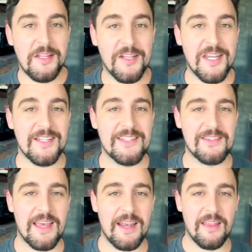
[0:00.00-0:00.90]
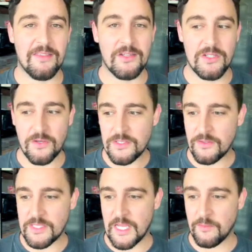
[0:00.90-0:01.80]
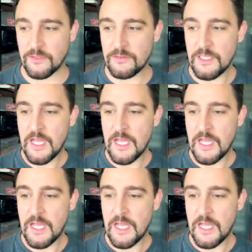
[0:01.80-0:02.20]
you can do that at the dozo table.